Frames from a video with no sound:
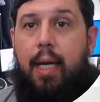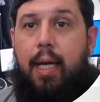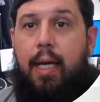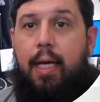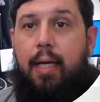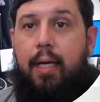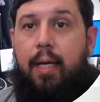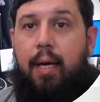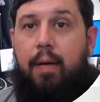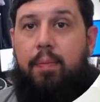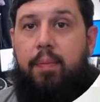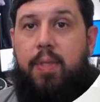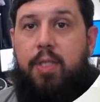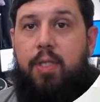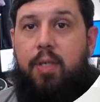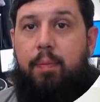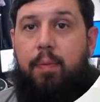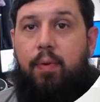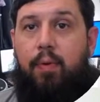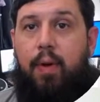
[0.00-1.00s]
and I'm just
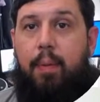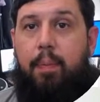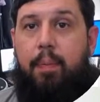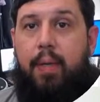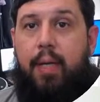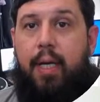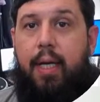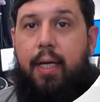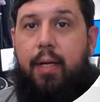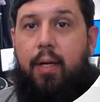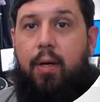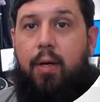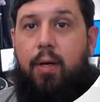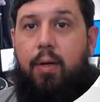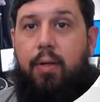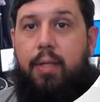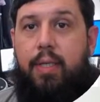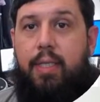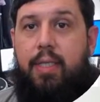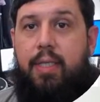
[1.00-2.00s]
going to be replicating
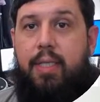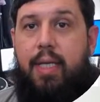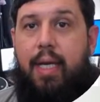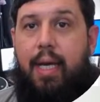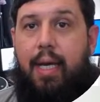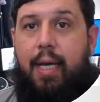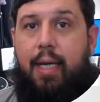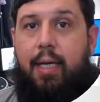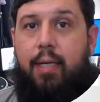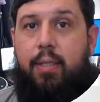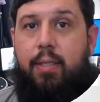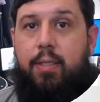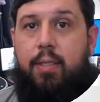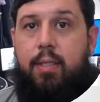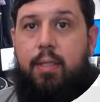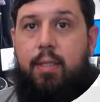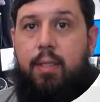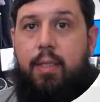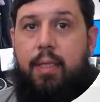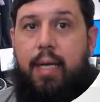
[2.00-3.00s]
all these tags.